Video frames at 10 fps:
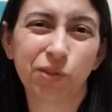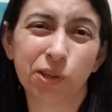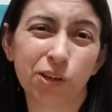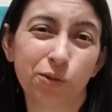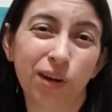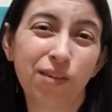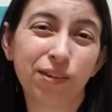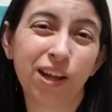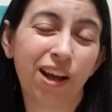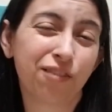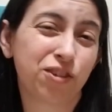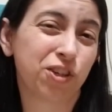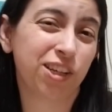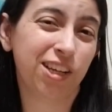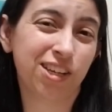should I do Ravenloft?
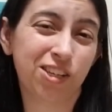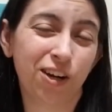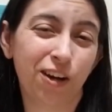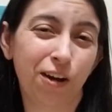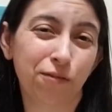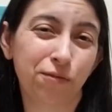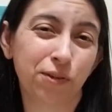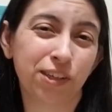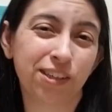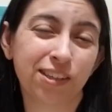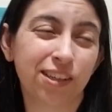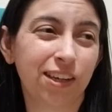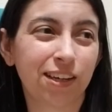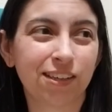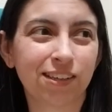Should I start off with,
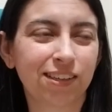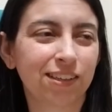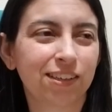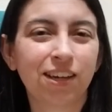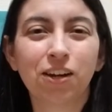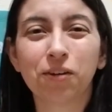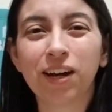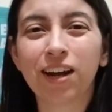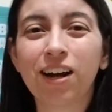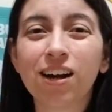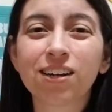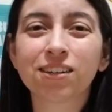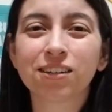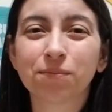like, Greyhawk?